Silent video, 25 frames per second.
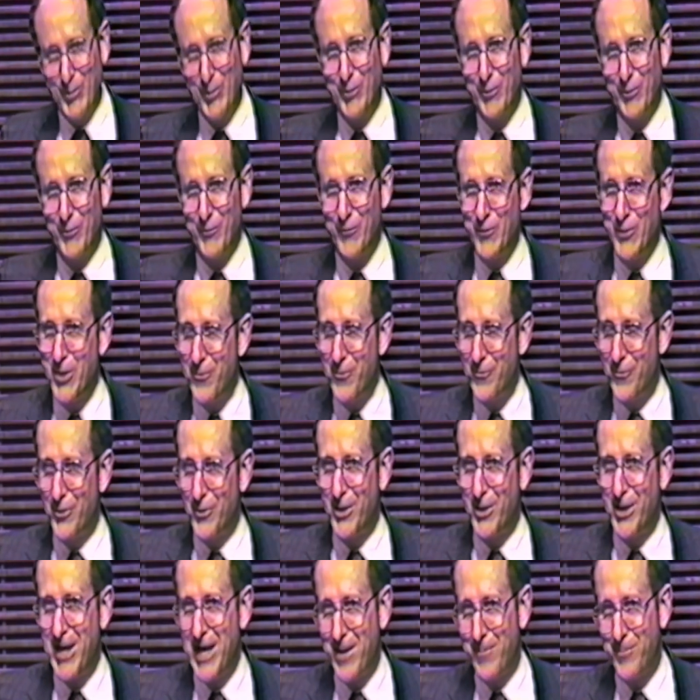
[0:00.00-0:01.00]
we're very,
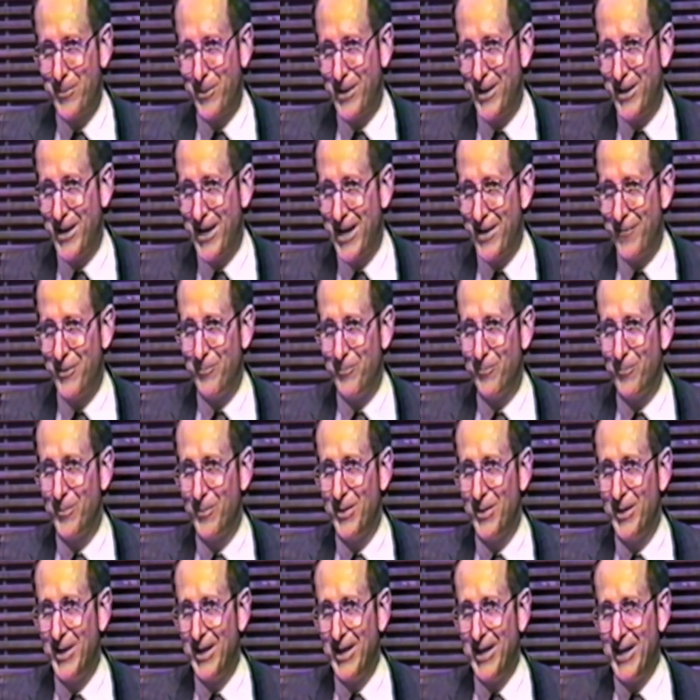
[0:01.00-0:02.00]
very happy to have him.
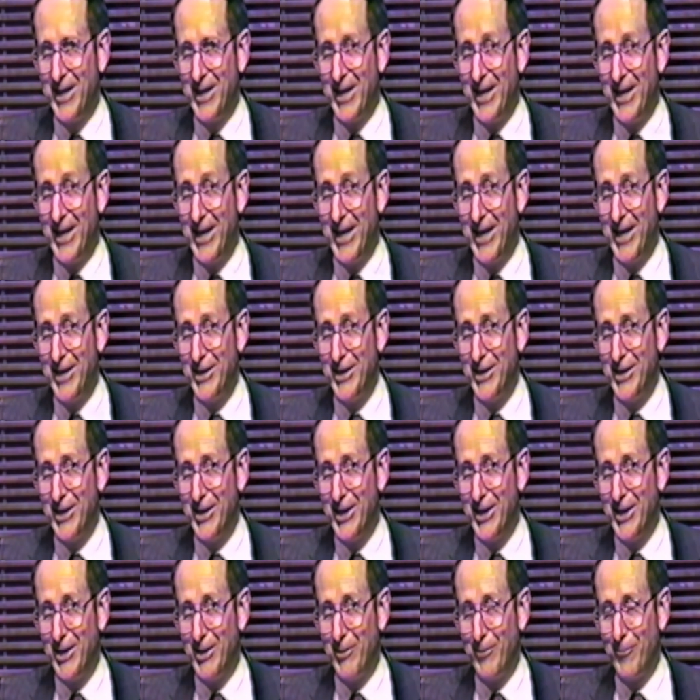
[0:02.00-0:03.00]

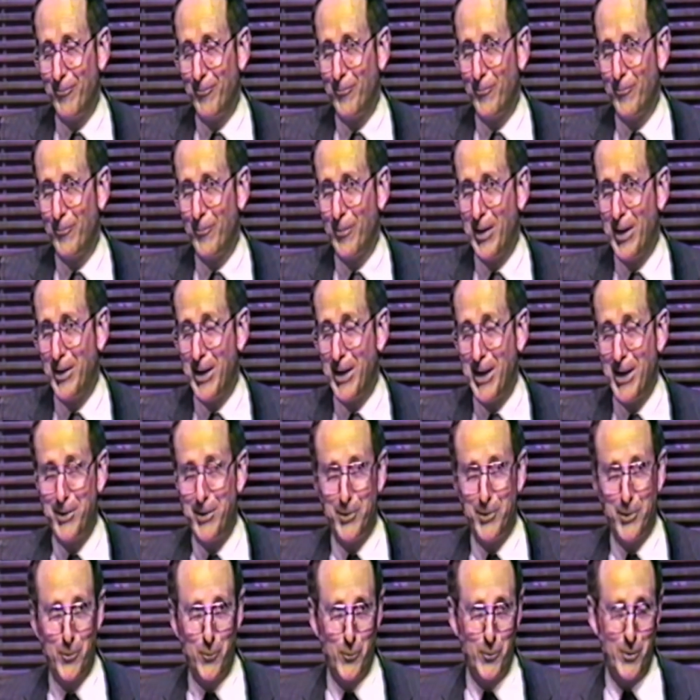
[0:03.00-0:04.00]
And uh,
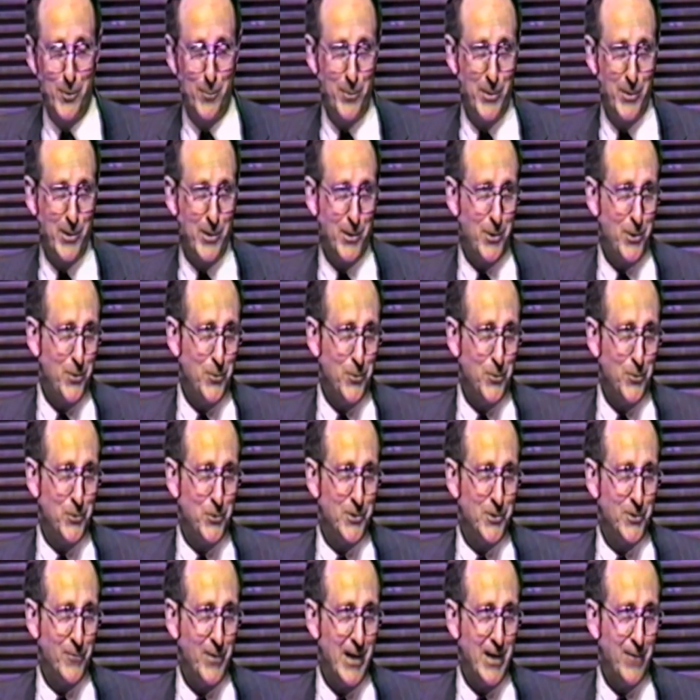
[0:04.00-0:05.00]
I, I, don't want to be
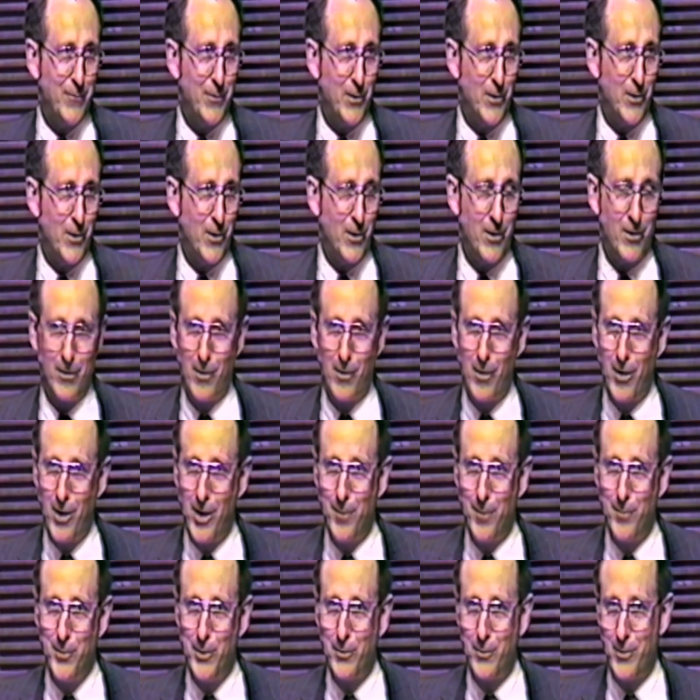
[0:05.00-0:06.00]
accused of having all
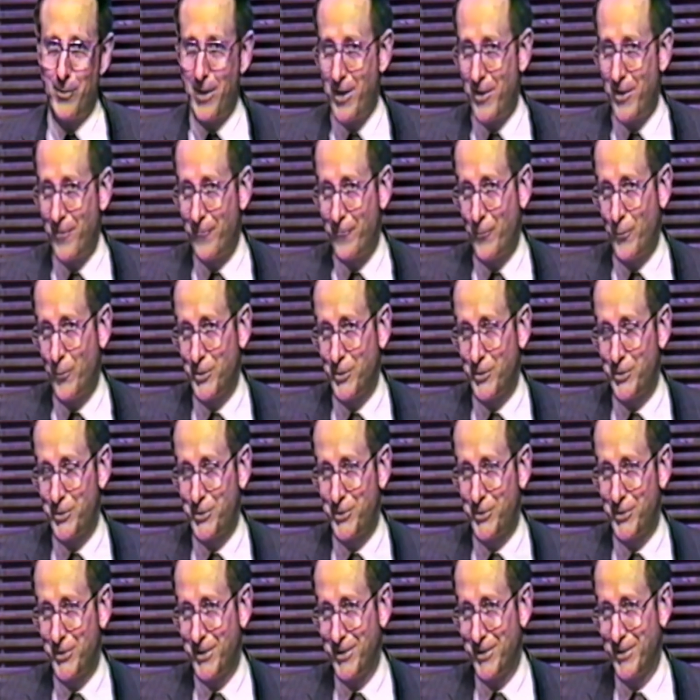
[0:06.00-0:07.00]
Army or Air
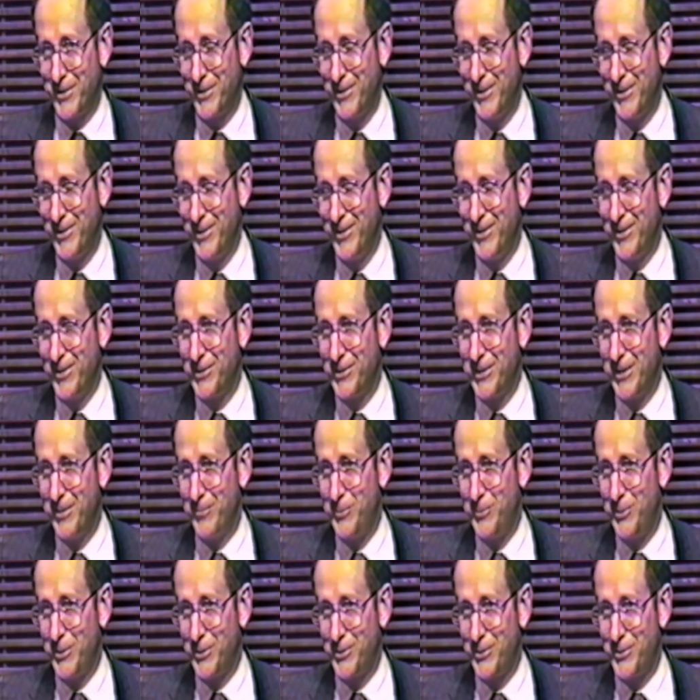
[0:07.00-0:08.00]
Force uh,
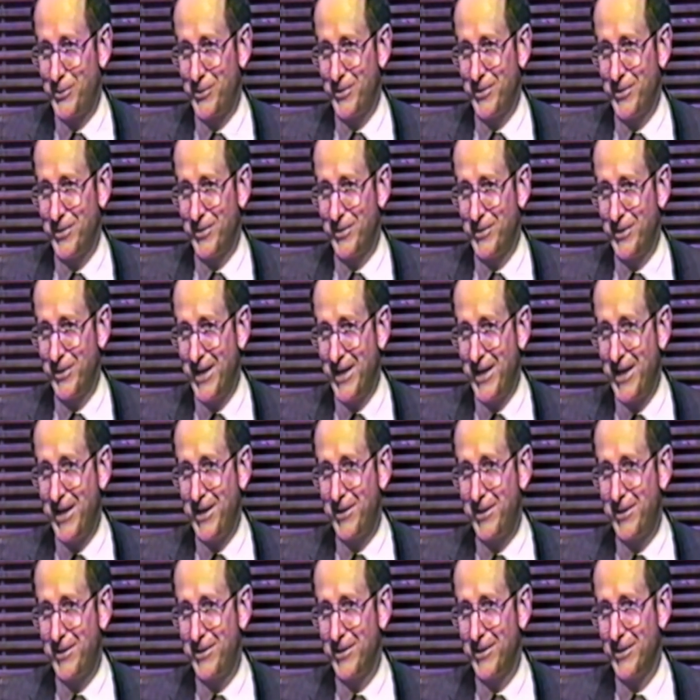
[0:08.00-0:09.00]
subjects. Uh,
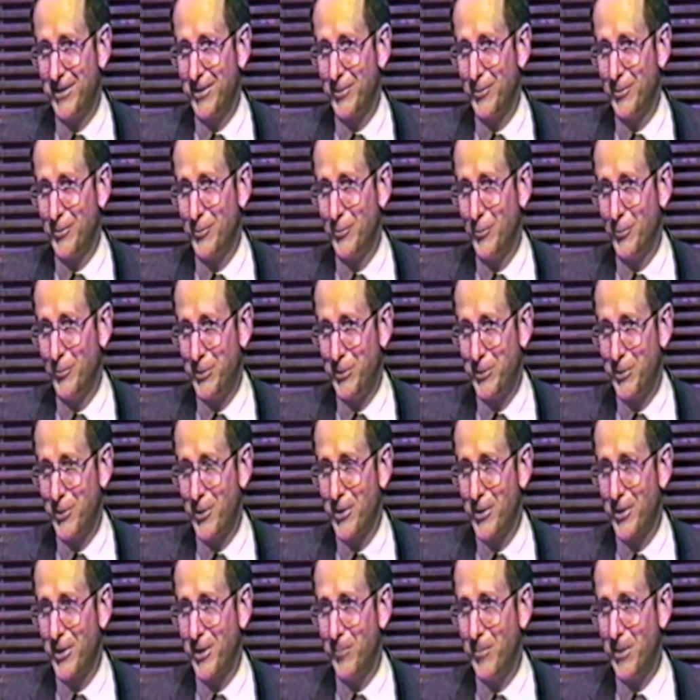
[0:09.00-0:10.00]
tonight, uh, we'll be
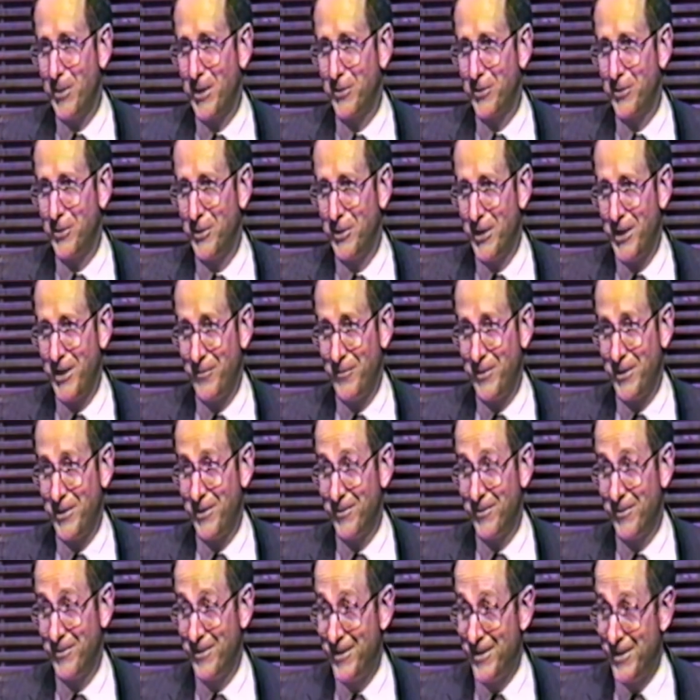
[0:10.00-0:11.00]
talking about the Navy.
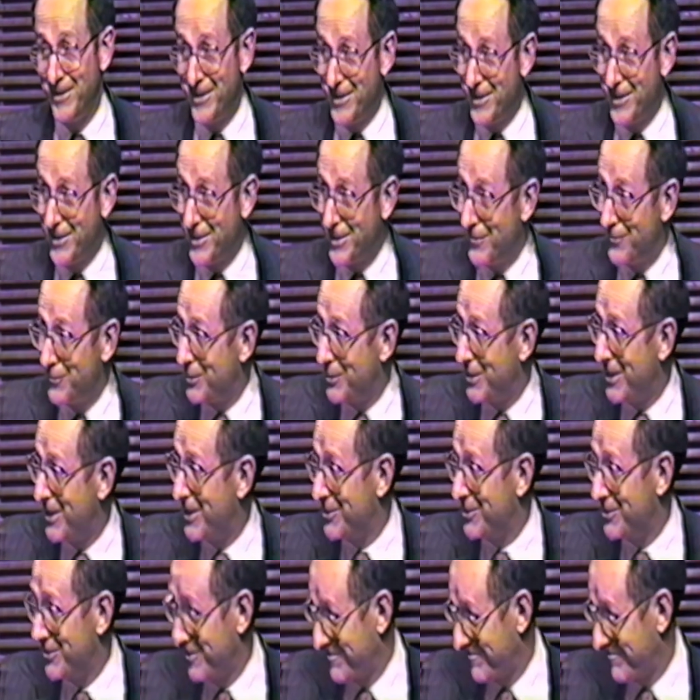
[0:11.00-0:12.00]
Governor
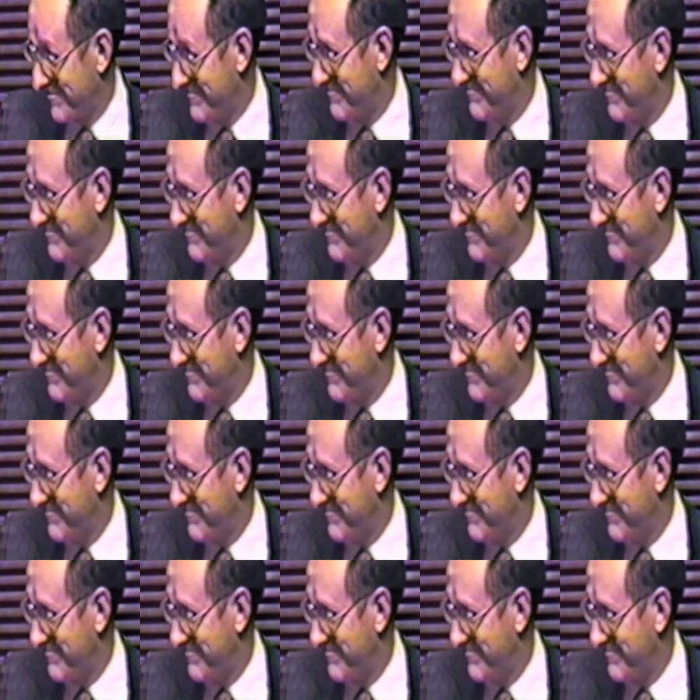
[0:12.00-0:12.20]
Stassen.